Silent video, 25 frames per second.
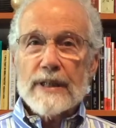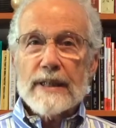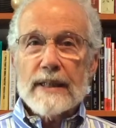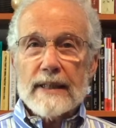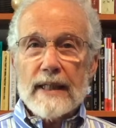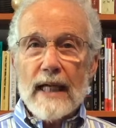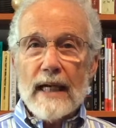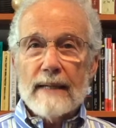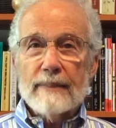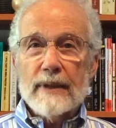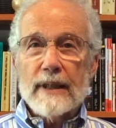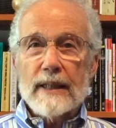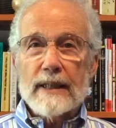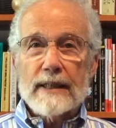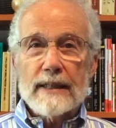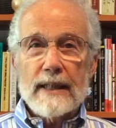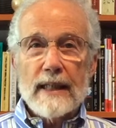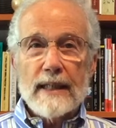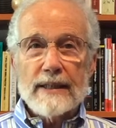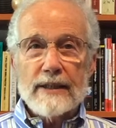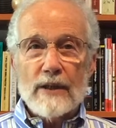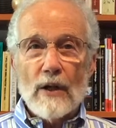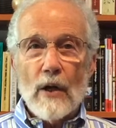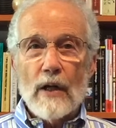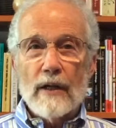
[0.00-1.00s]
isn't time to
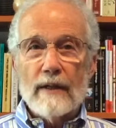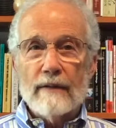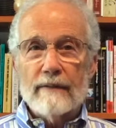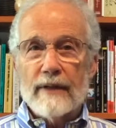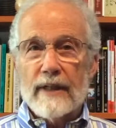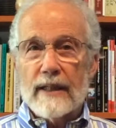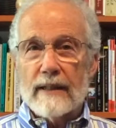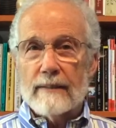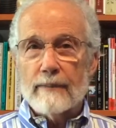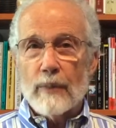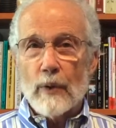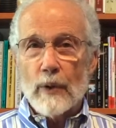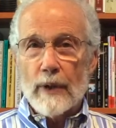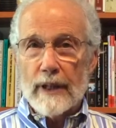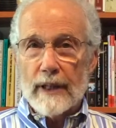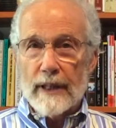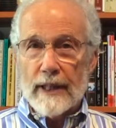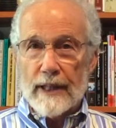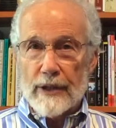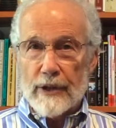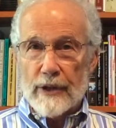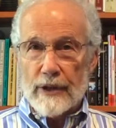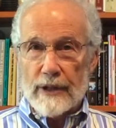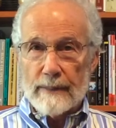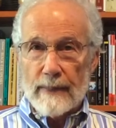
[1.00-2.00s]
discuss all of the important
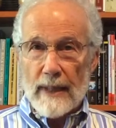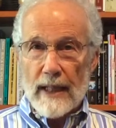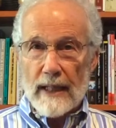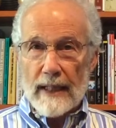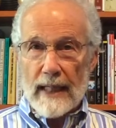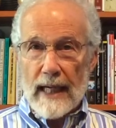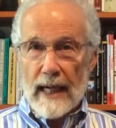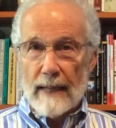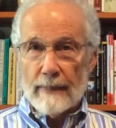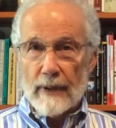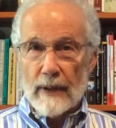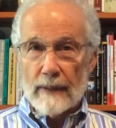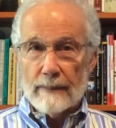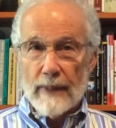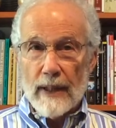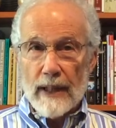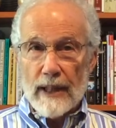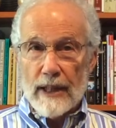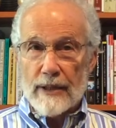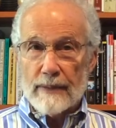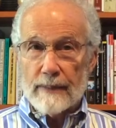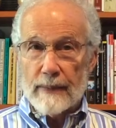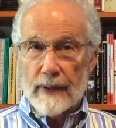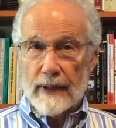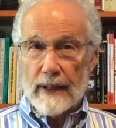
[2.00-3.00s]
issues about capital
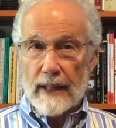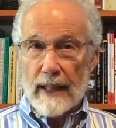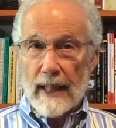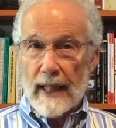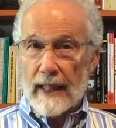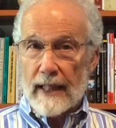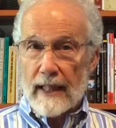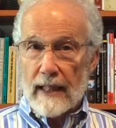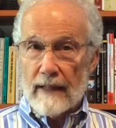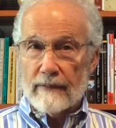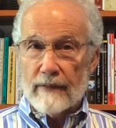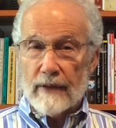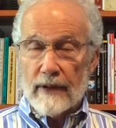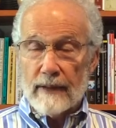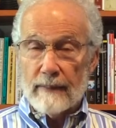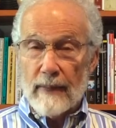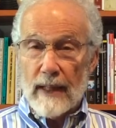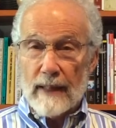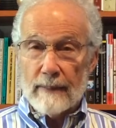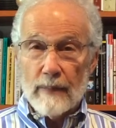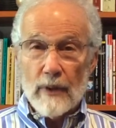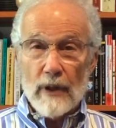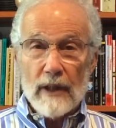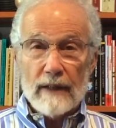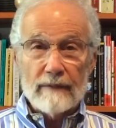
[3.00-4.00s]
punishment that I cover in
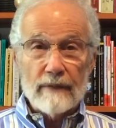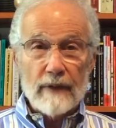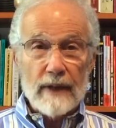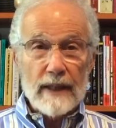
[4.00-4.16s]
my book.